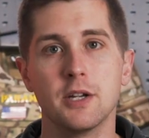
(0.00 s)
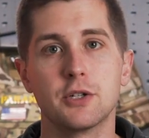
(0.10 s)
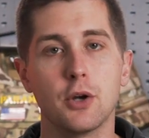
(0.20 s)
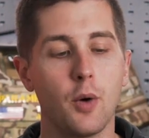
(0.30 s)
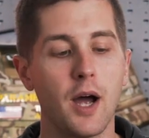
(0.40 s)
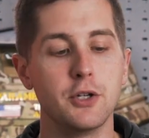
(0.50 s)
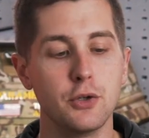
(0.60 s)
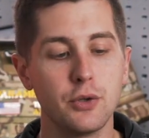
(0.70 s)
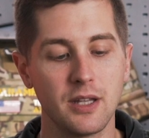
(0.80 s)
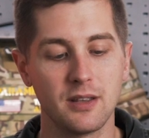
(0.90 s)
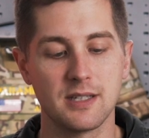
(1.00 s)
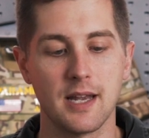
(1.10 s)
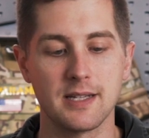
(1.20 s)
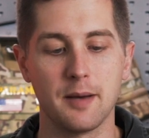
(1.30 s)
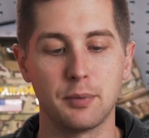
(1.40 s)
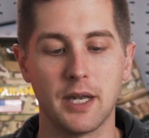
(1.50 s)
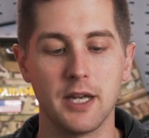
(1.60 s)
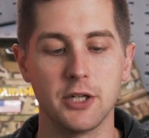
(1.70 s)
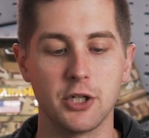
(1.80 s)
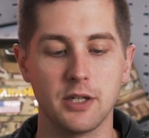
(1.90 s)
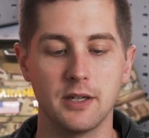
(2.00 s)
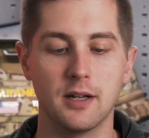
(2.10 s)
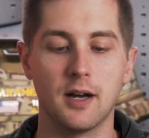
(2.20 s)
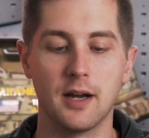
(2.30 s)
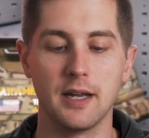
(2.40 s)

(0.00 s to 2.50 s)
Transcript: So I do think this has application